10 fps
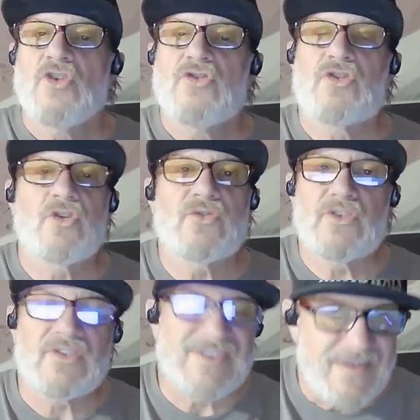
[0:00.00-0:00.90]

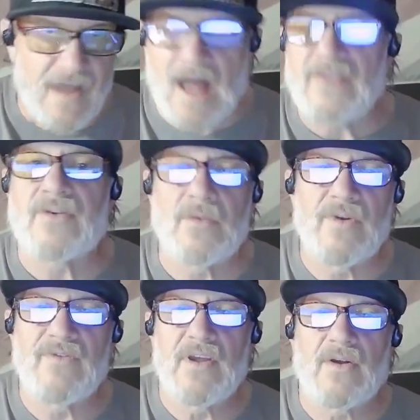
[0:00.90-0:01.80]
chooses not to
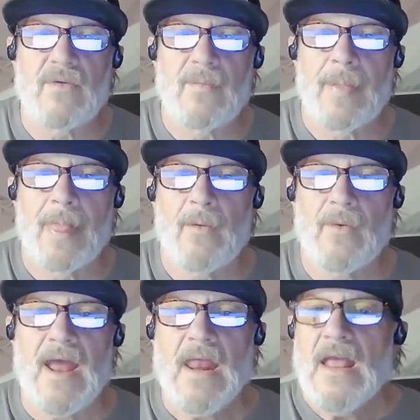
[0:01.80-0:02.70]
reveal
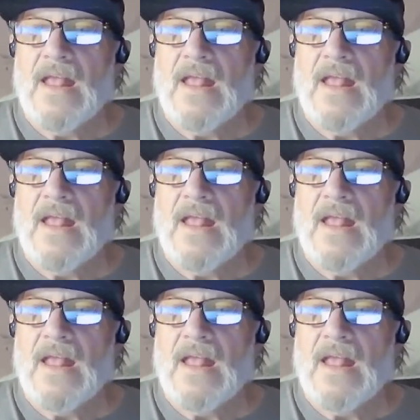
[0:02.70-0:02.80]
right?